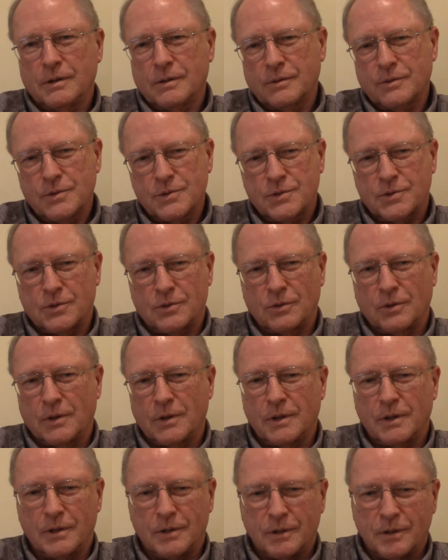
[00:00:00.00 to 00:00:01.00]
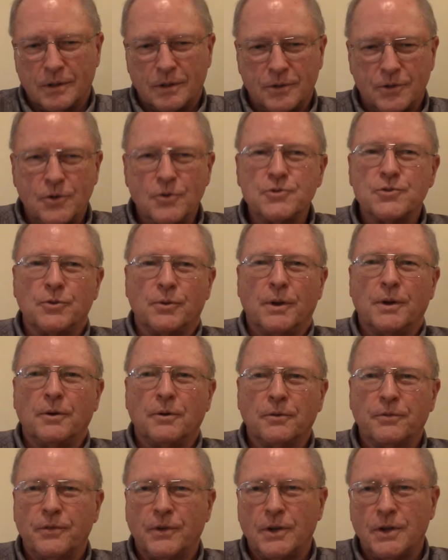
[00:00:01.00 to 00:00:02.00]
certainly in user
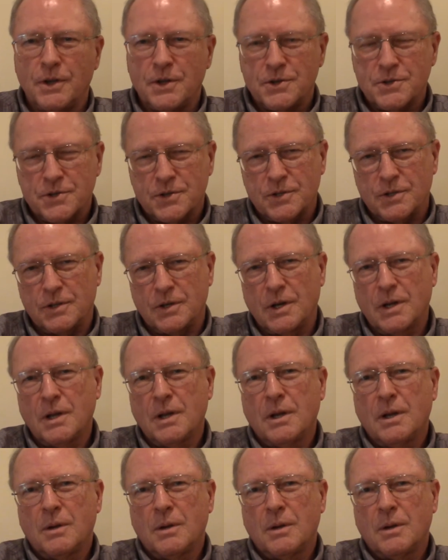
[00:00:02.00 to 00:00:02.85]
interface and